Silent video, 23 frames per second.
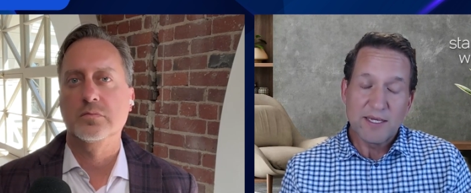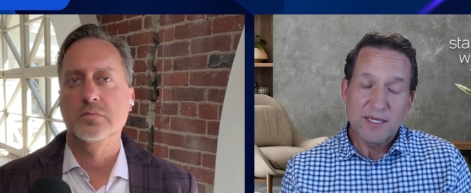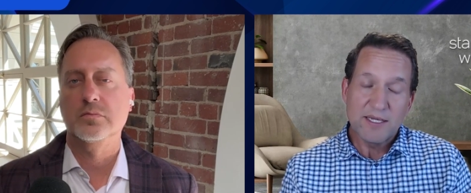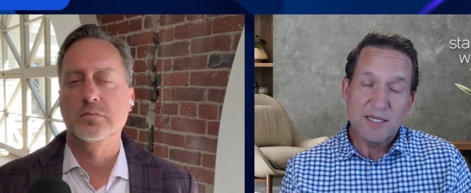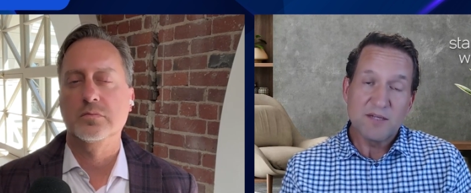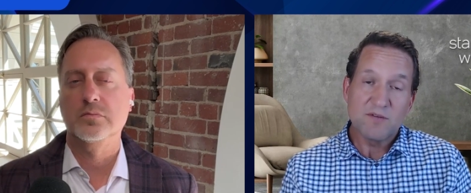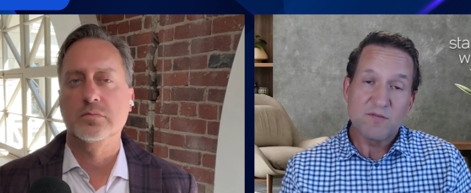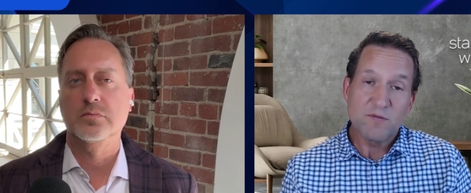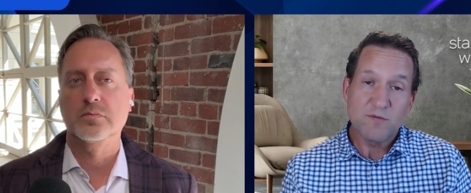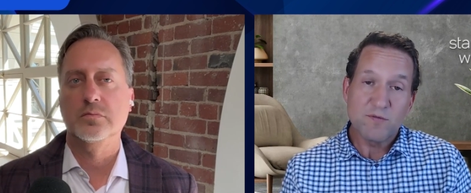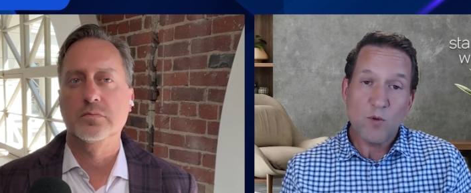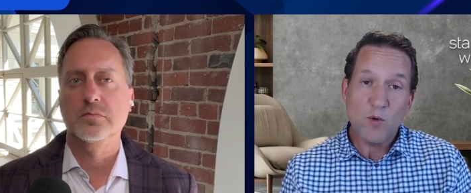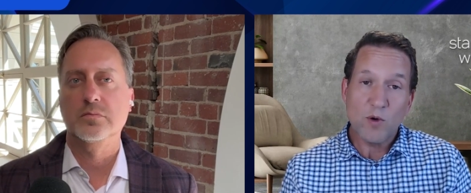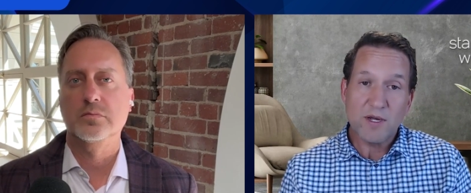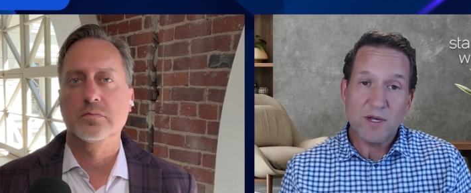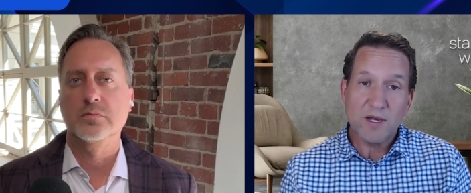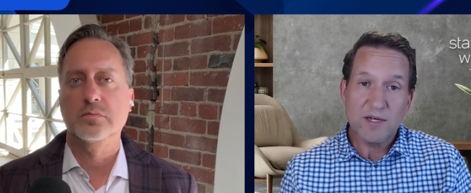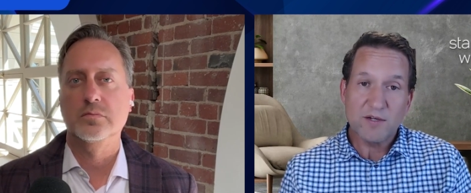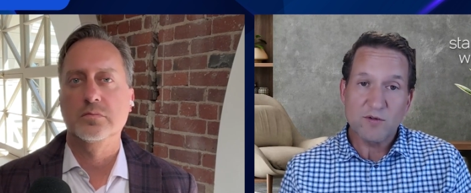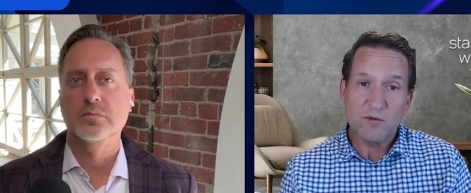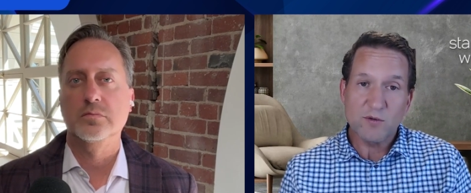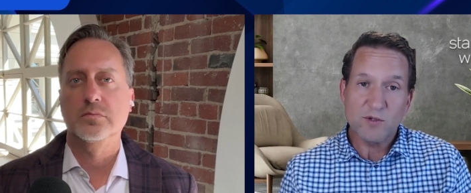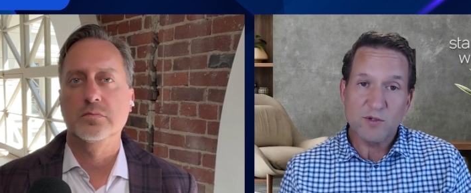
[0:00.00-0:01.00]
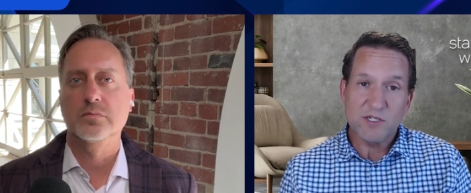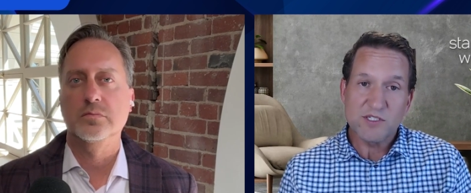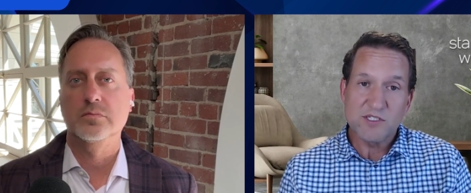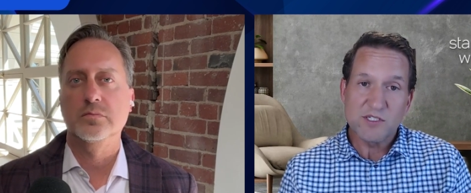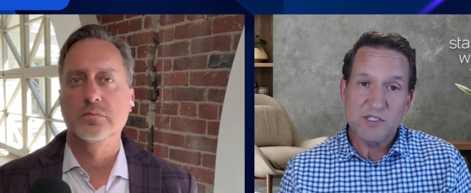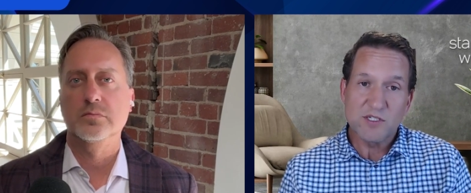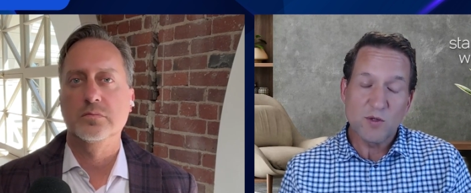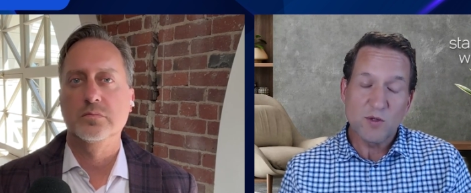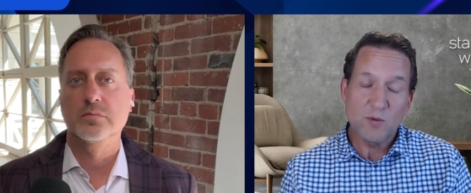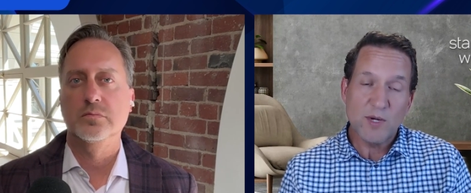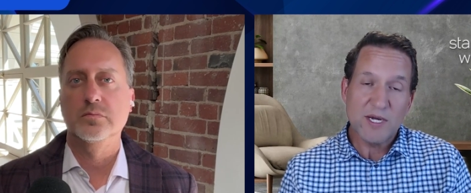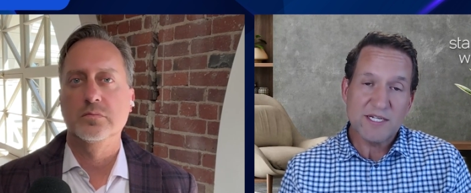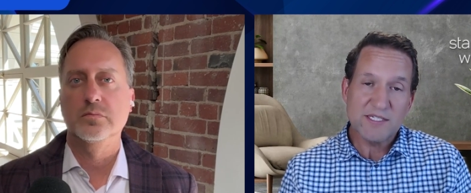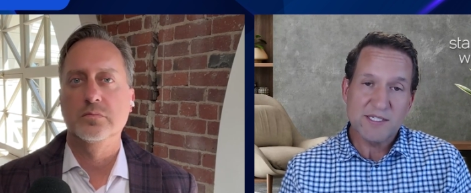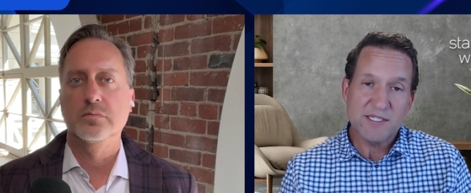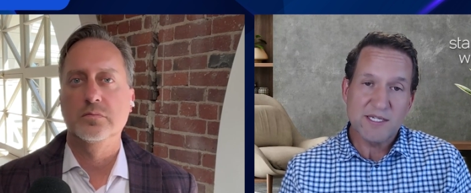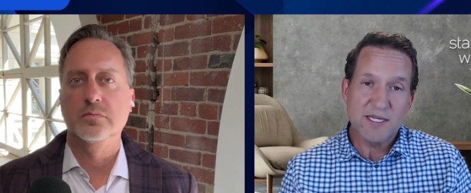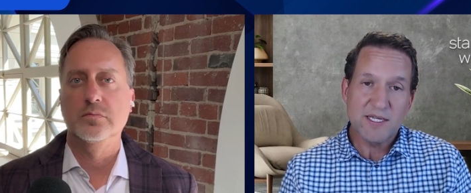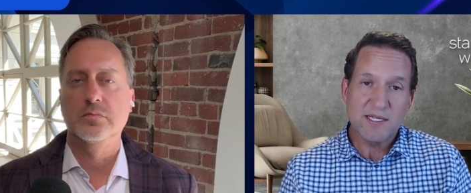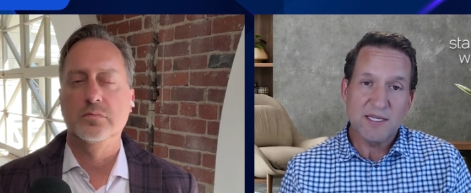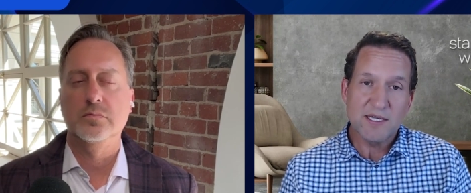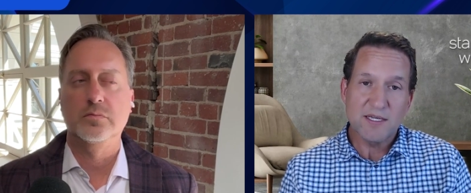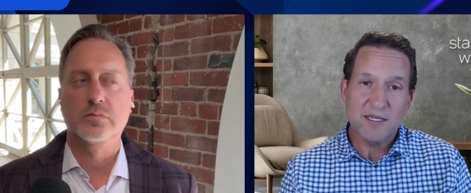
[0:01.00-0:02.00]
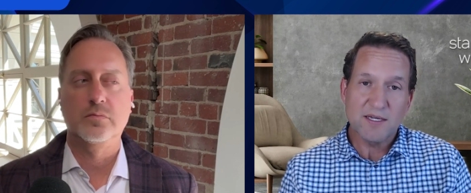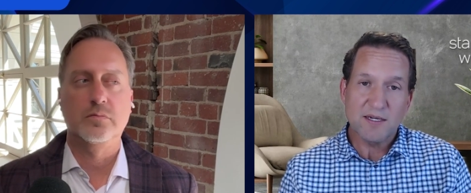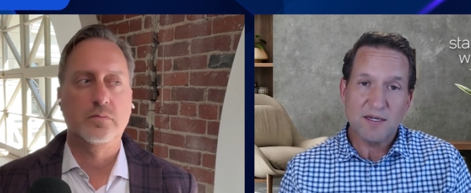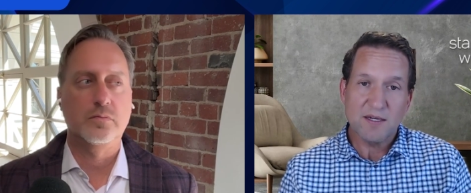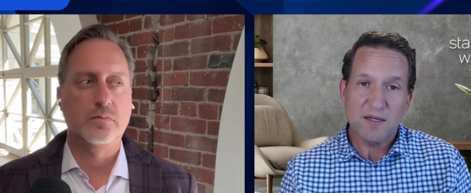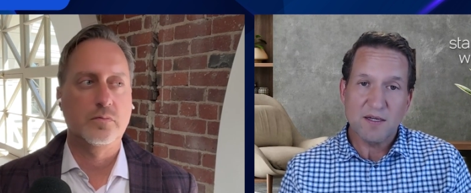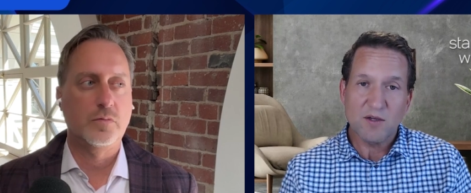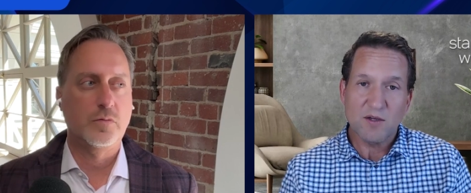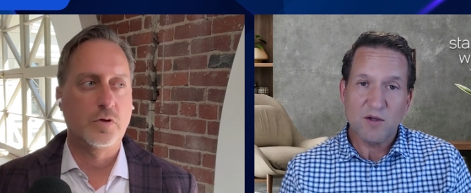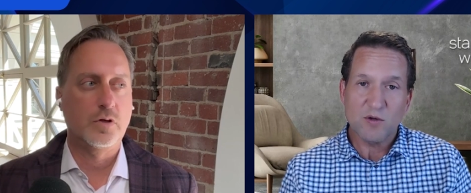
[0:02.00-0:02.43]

Speaker 1: in four countries US, India,